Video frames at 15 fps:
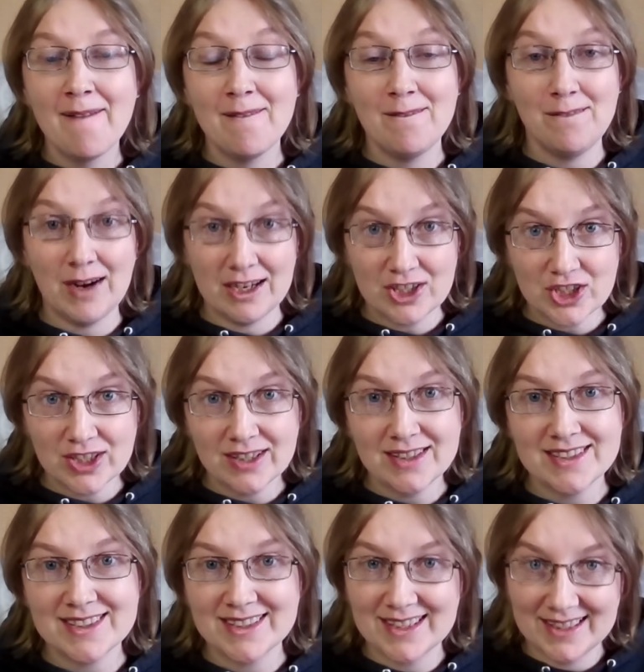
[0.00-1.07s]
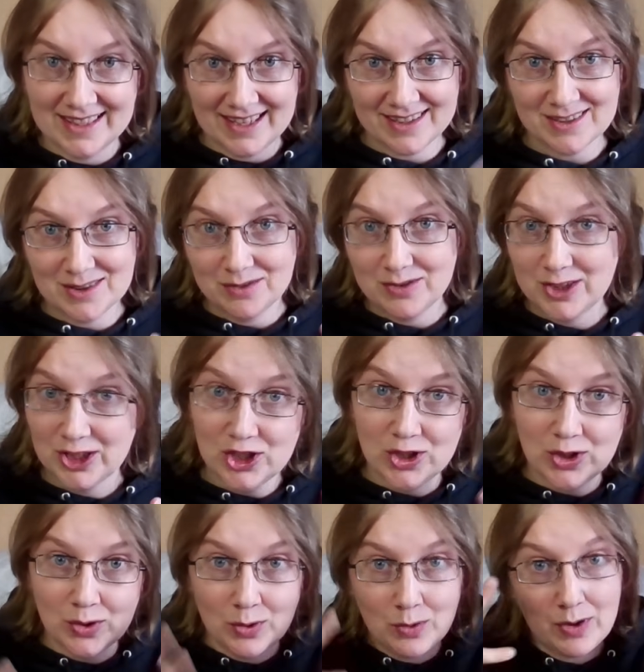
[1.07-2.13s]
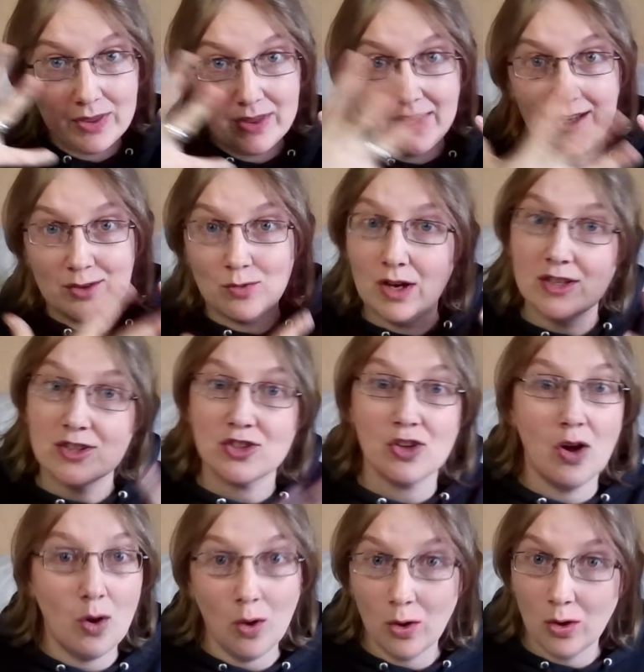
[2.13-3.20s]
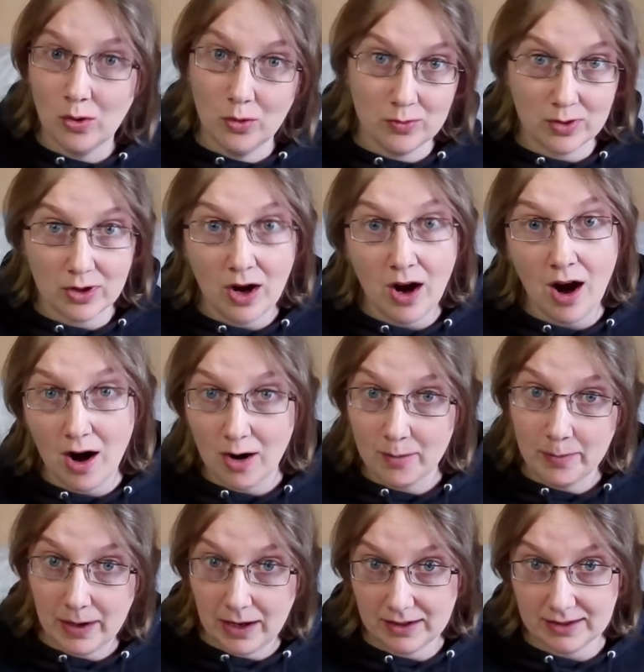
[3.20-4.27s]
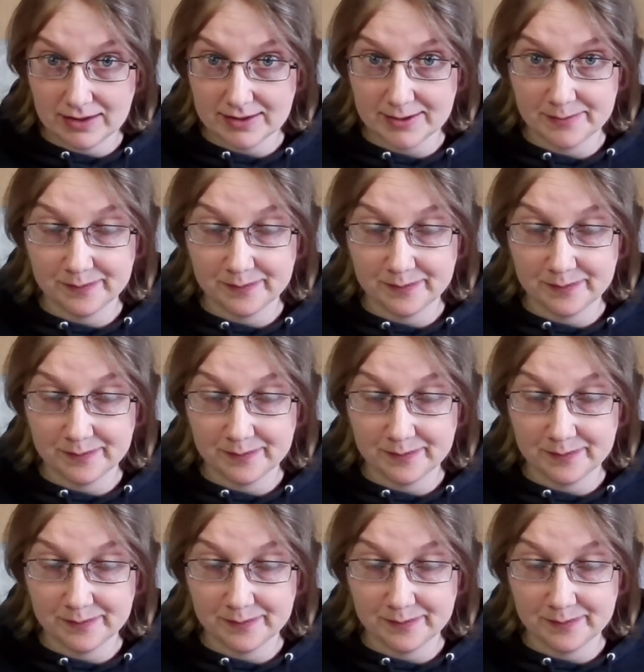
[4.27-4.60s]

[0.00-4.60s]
Fascia is a connective tissue that runs all over our bodies.